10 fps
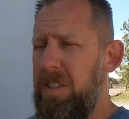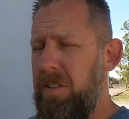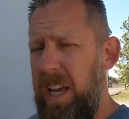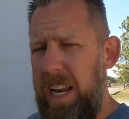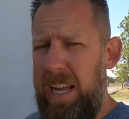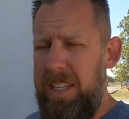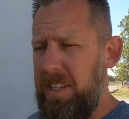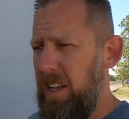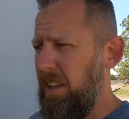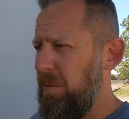So that adds
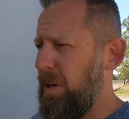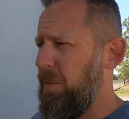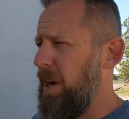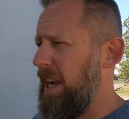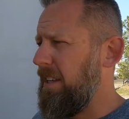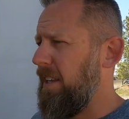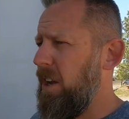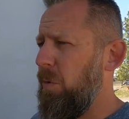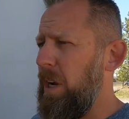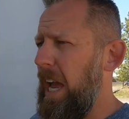a little bit of weight.
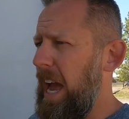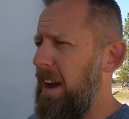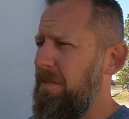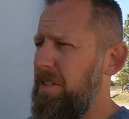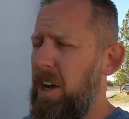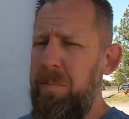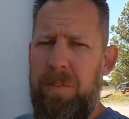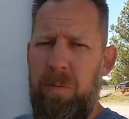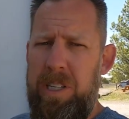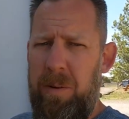We have dumped
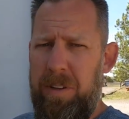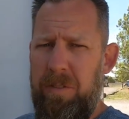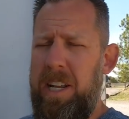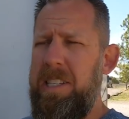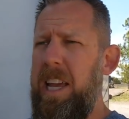the gray